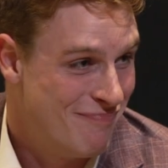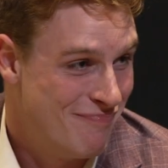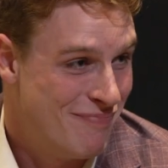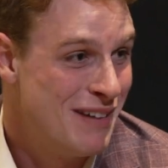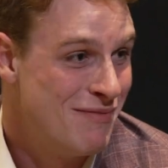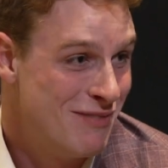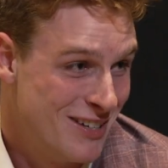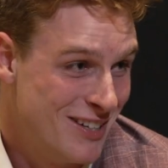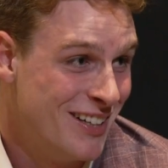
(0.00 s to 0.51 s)

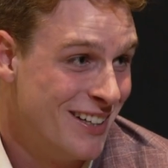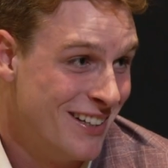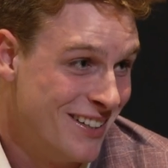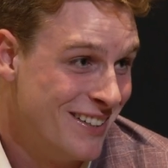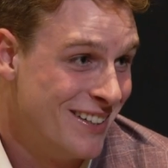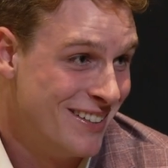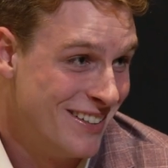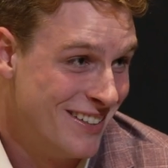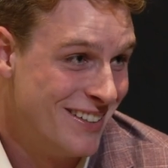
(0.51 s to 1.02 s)
people are
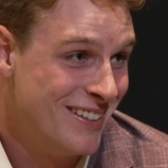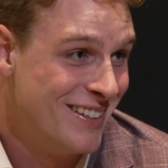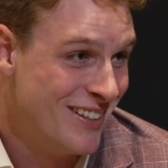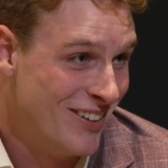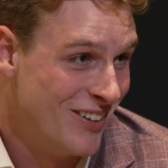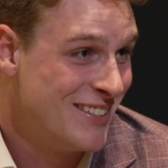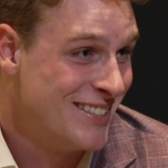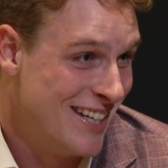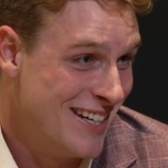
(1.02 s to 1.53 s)

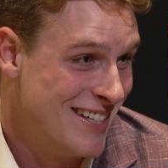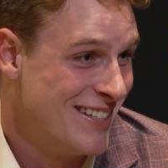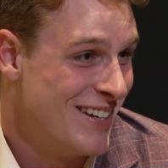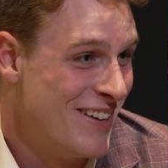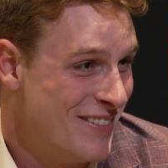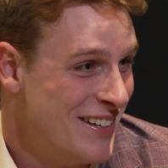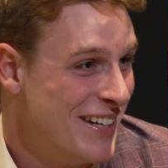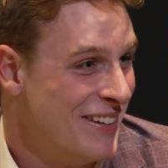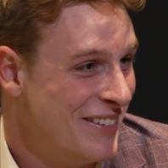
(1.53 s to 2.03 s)
gonna say
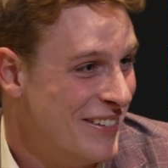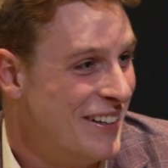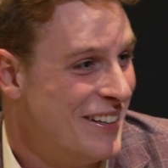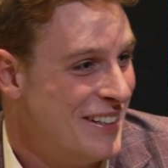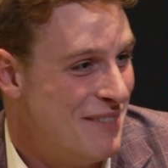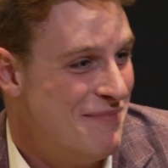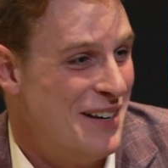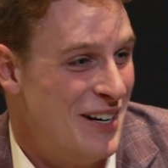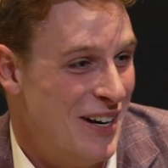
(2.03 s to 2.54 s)
something
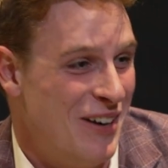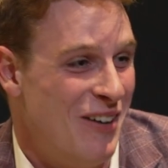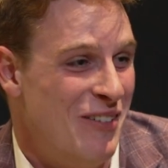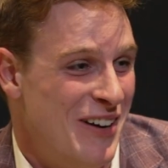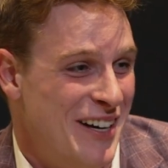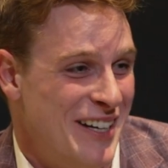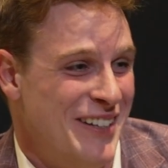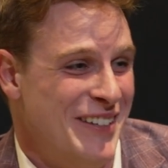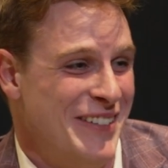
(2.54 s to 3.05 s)
depending on
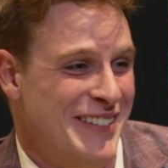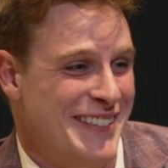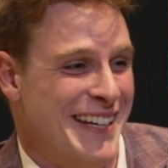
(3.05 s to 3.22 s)
what you